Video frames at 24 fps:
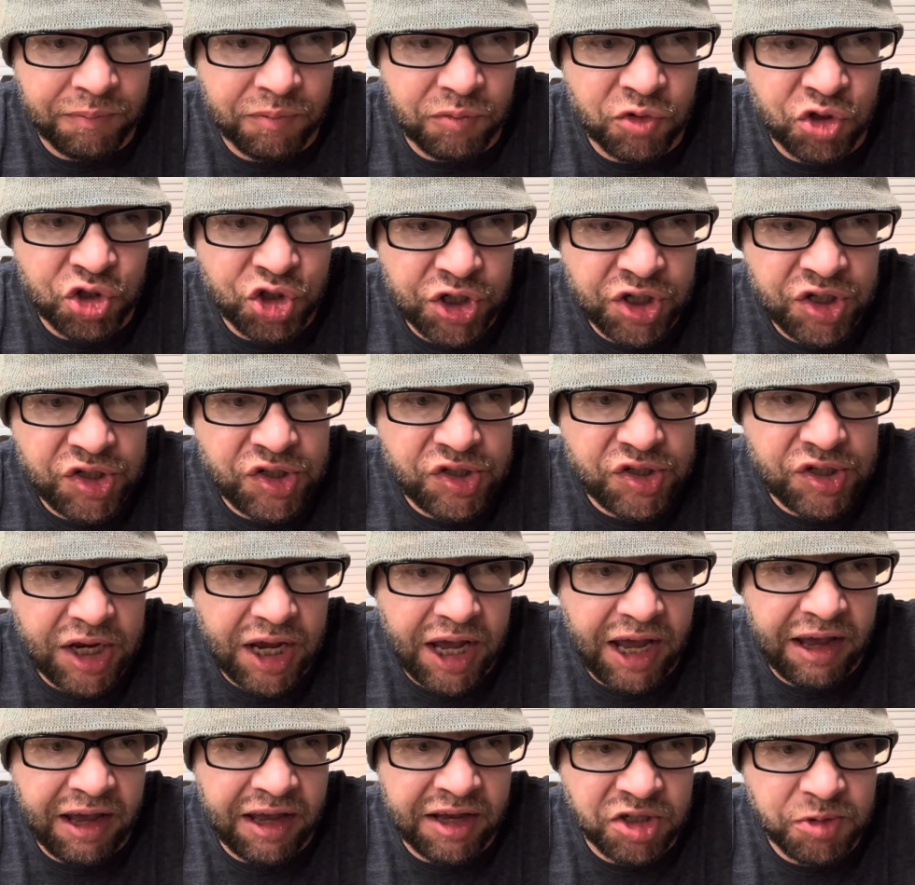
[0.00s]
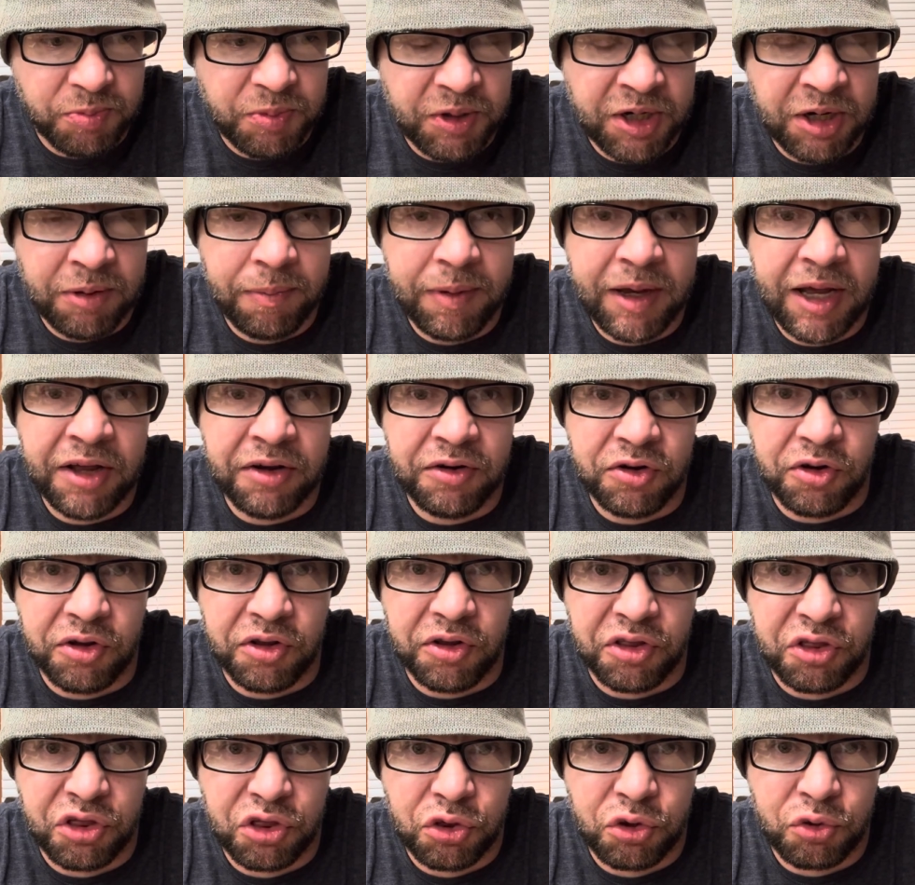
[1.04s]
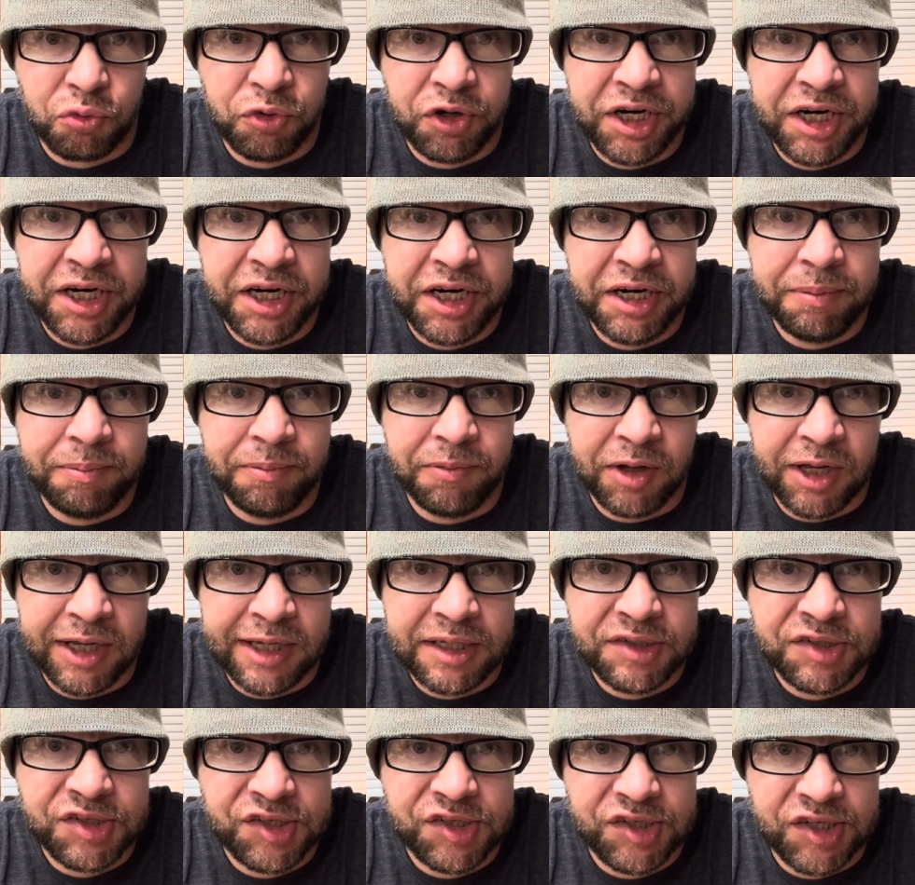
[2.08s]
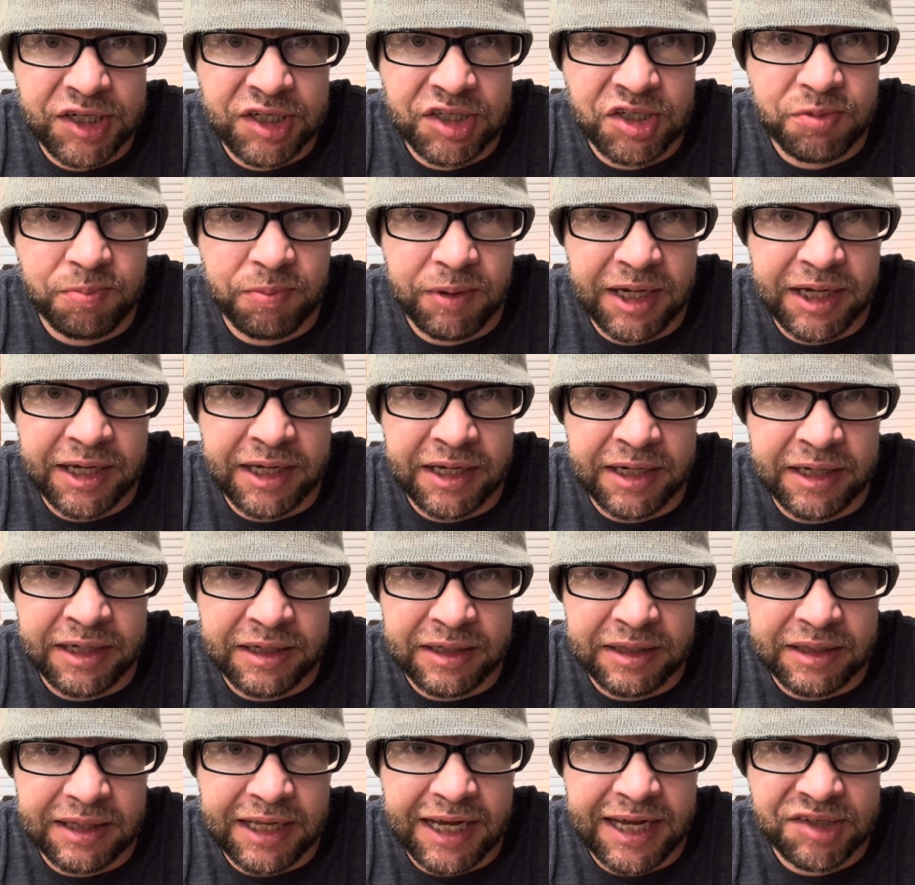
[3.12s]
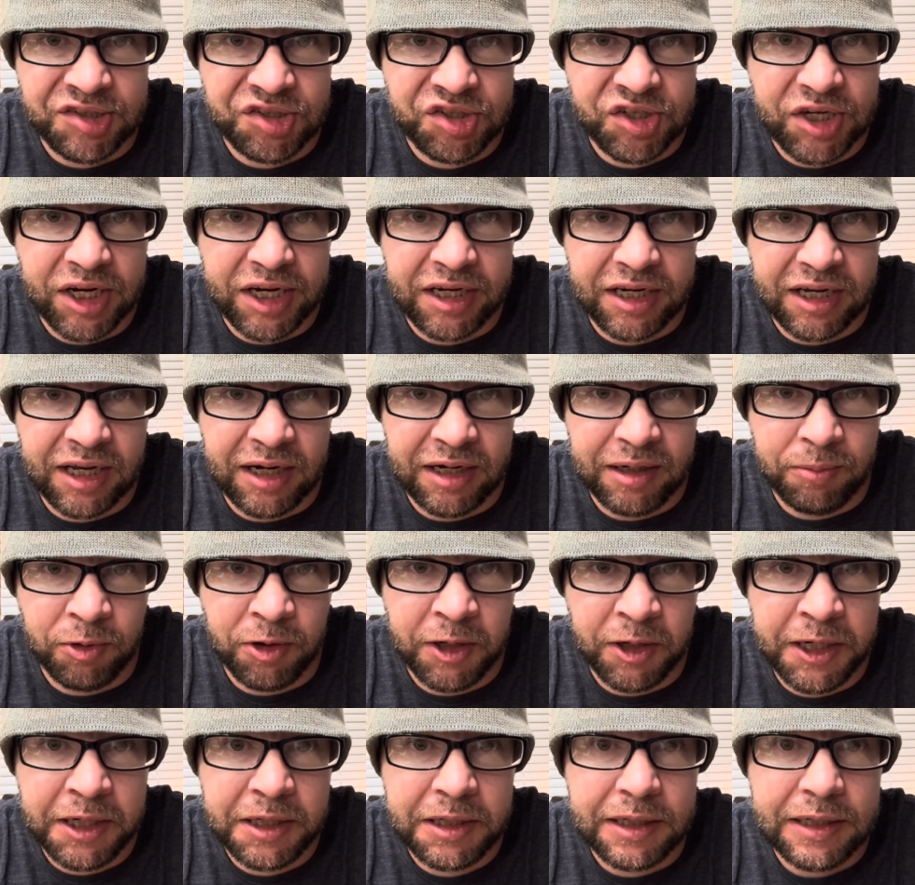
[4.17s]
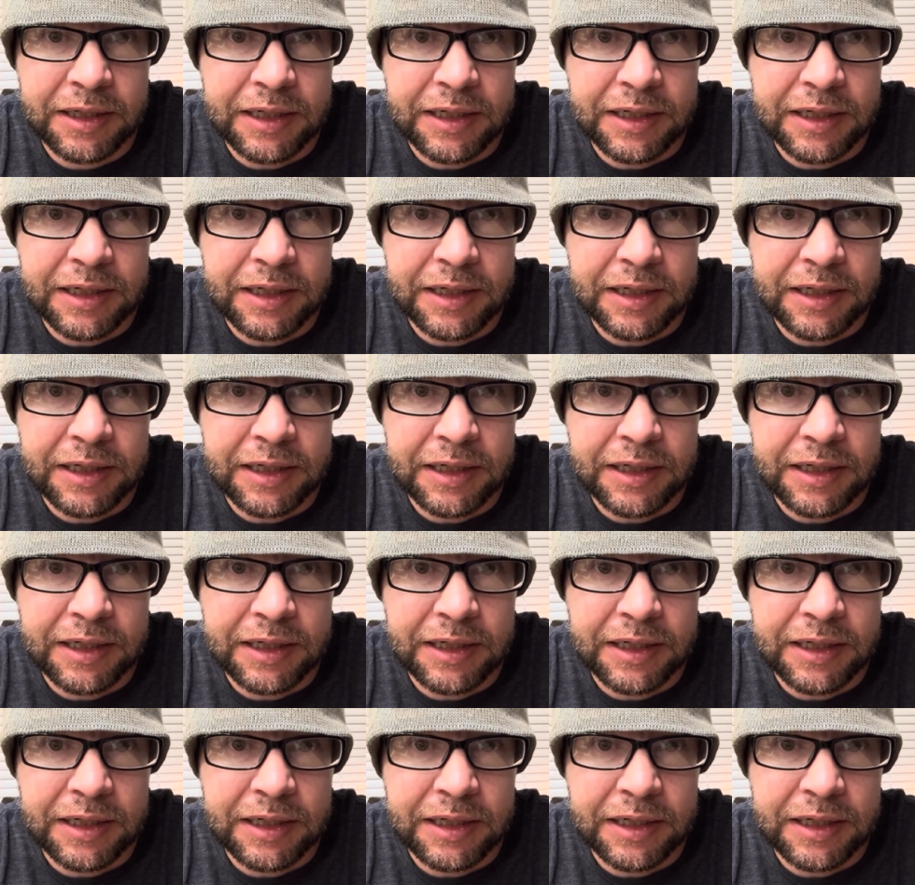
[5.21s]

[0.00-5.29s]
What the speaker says: just, it's been about 3 months since my last psychotic break,